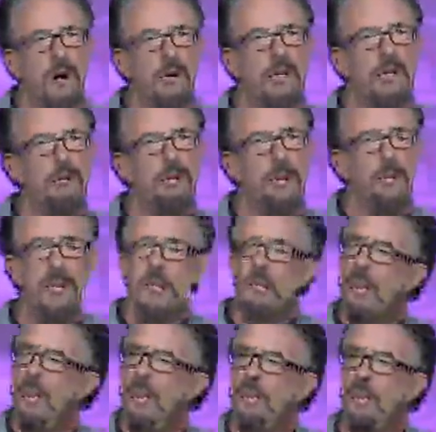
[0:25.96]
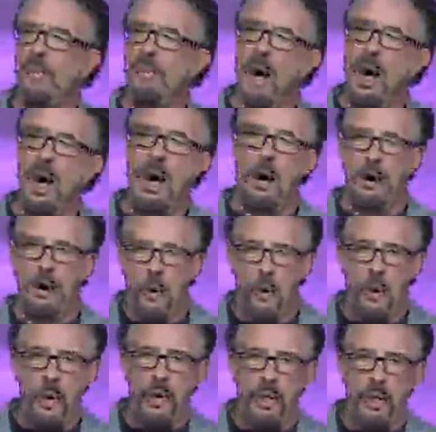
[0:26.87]
the Holy Spirit has placed on my heart
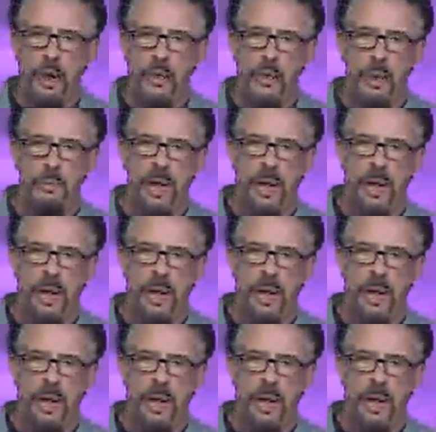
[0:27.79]
a word called